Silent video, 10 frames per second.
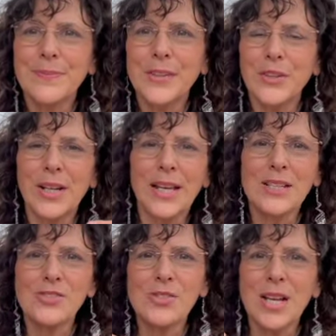You're going to
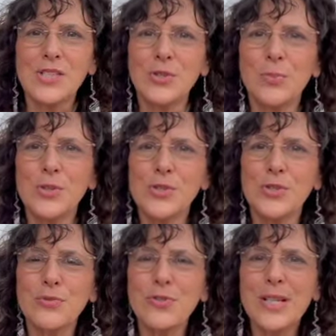exercise your
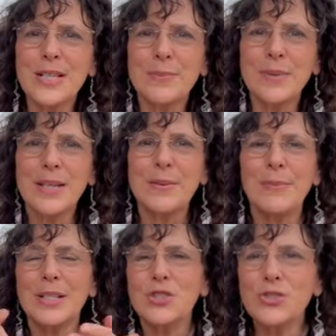personal freedom
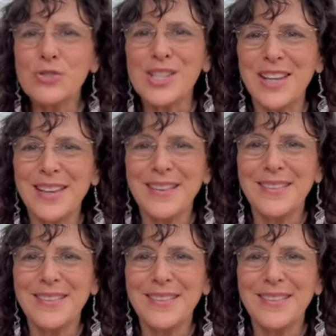by choosing